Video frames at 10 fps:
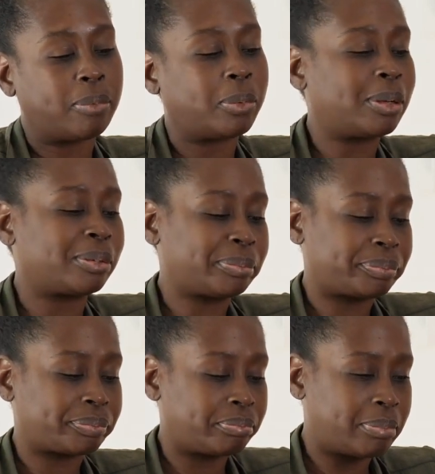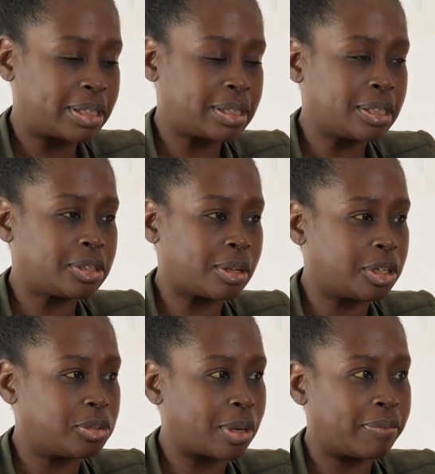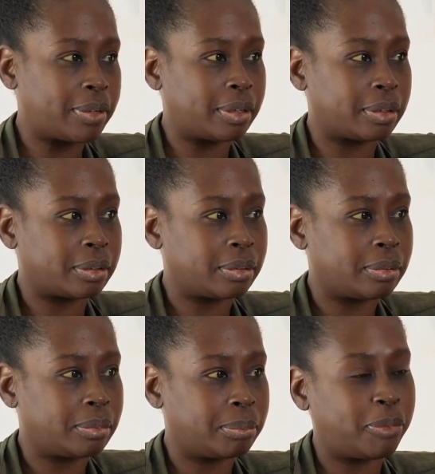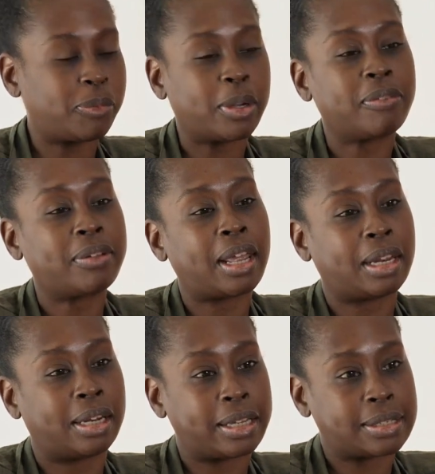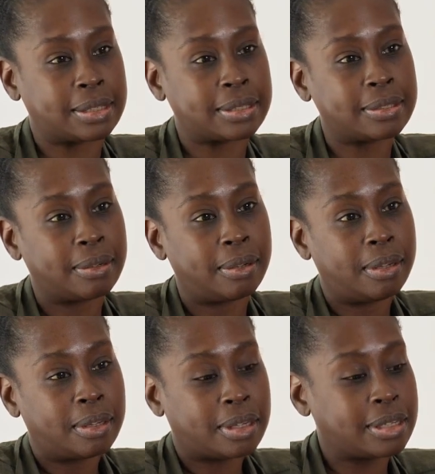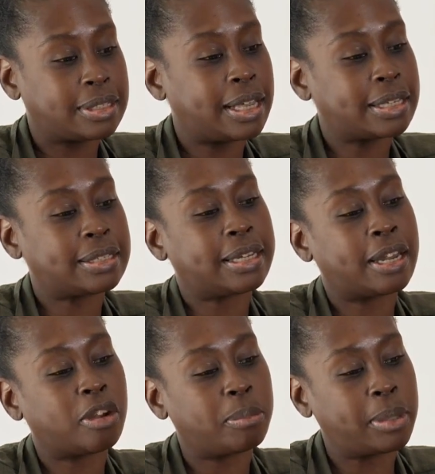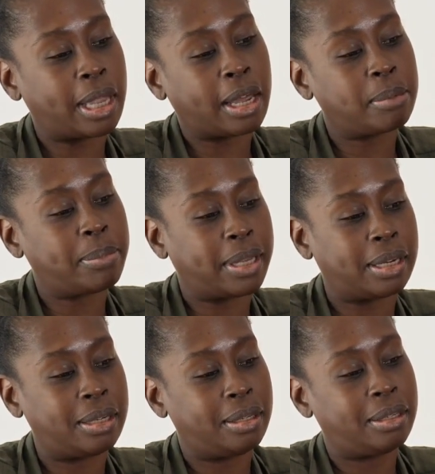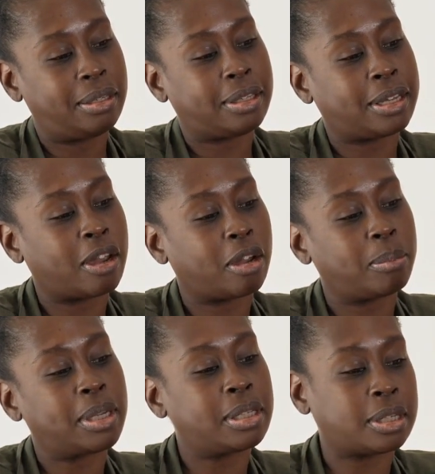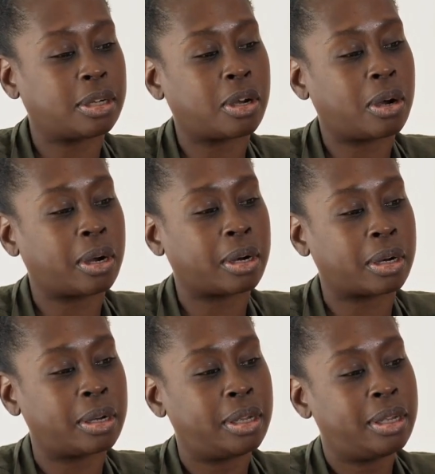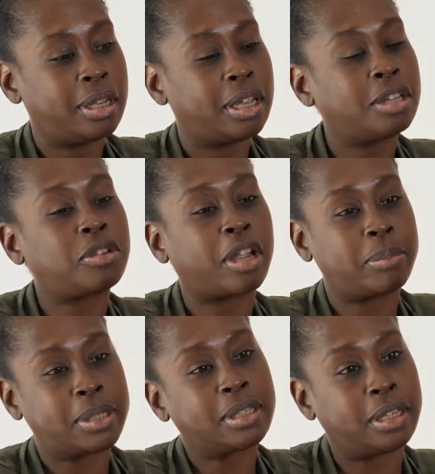Well, my son started driving before he even had a license, because he had to carry me out of bed, carry me into the car, and drive me to